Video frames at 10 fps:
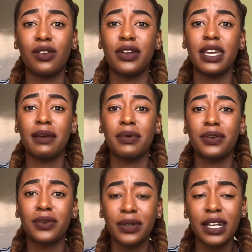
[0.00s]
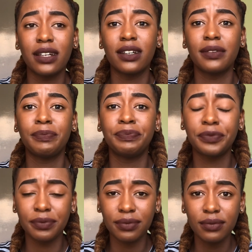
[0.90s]
learning about Korea.
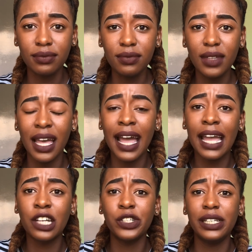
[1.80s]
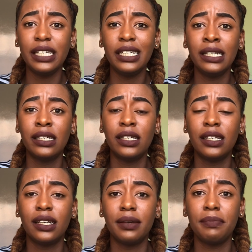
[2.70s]
I actually,
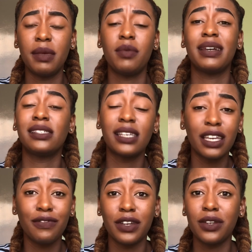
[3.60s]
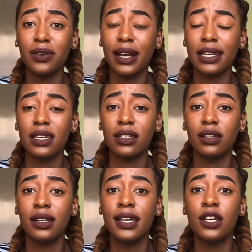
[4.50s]
maybe my second video, I
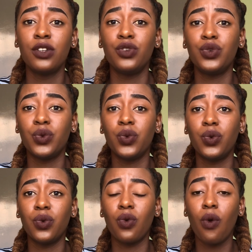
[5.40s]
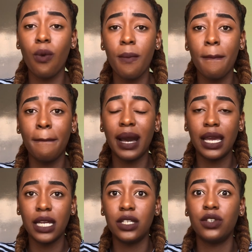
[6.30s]
can do
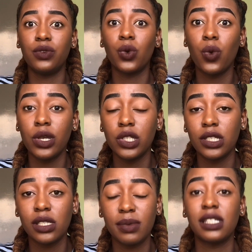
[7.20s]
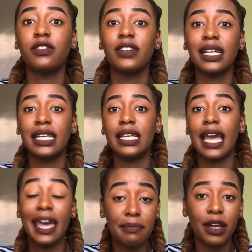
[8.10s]
my interview questions
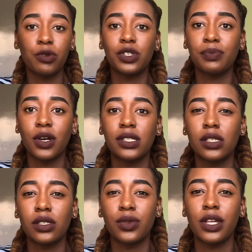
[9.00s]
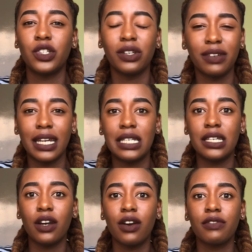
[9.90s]
specifically and my responses, so that you have an
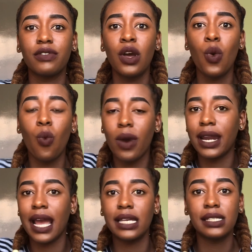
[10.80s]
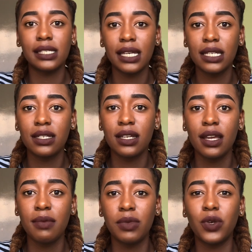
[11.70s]
idea of what I said,
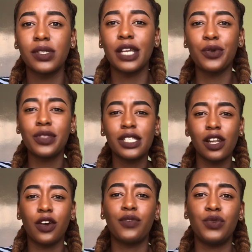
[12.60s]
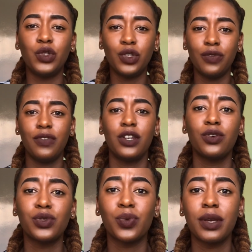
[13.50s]
because I know there's a lot of YouTube
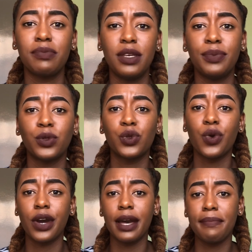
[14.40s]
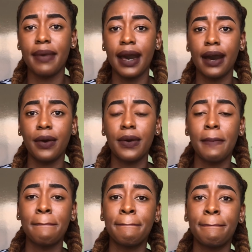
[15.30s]
videos where people talk about
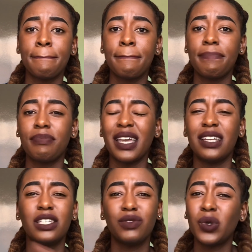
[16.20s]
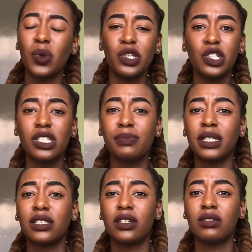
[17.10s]
the interview questions,
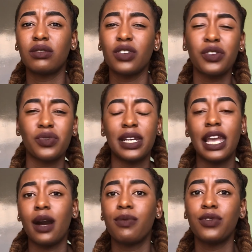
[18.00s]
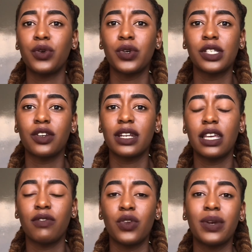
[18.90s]
but they're not really helpful, because they're not
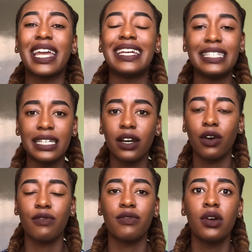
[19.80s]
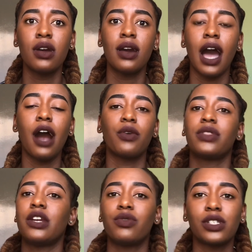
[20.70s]
giving you an idea of how
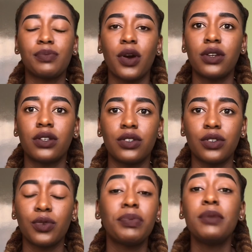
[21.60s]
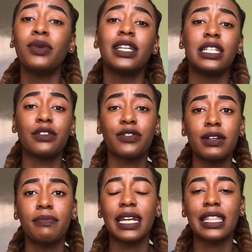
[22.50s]
they responded. You know, people are
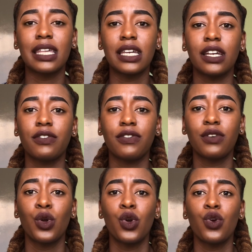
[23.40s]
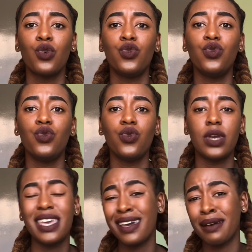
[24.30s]
different, but I think if you
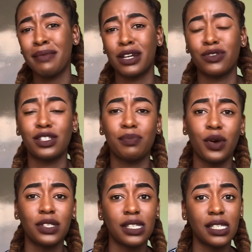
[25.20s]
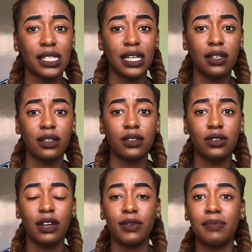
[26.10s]
hear my responses, then
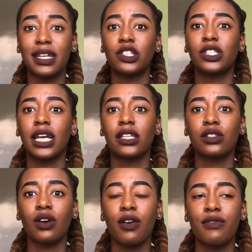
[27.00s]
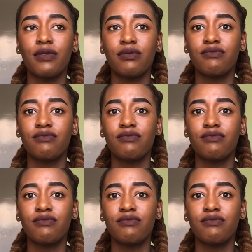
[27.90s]
you have a better chance of